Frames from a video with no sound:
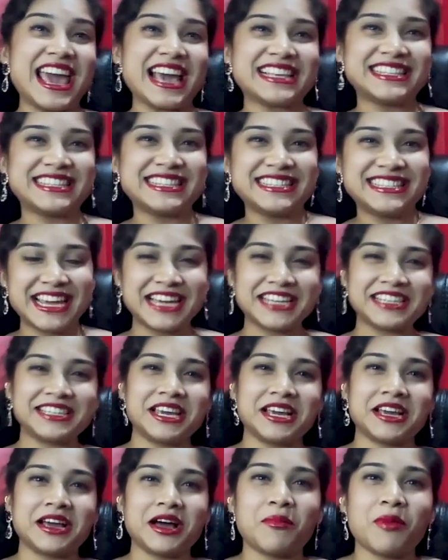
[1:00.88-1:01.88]

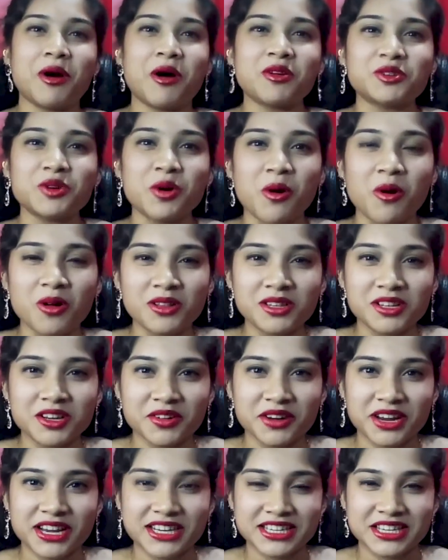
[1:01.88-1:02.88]
ecstatic about all the
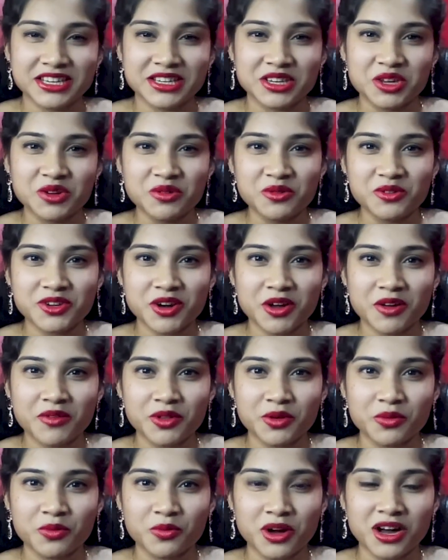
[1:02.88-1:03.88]
cricketing news
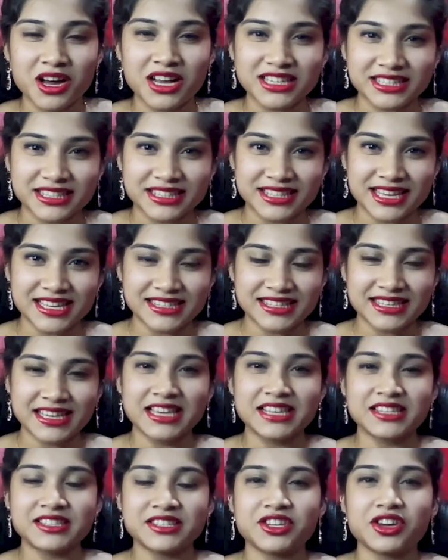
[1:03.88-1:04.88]
around the world, this
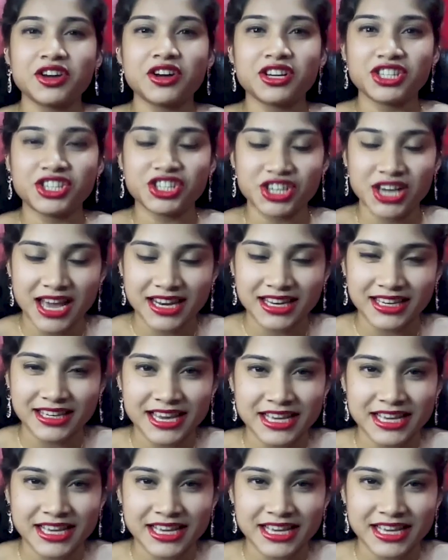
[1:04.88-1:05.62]
is your channel.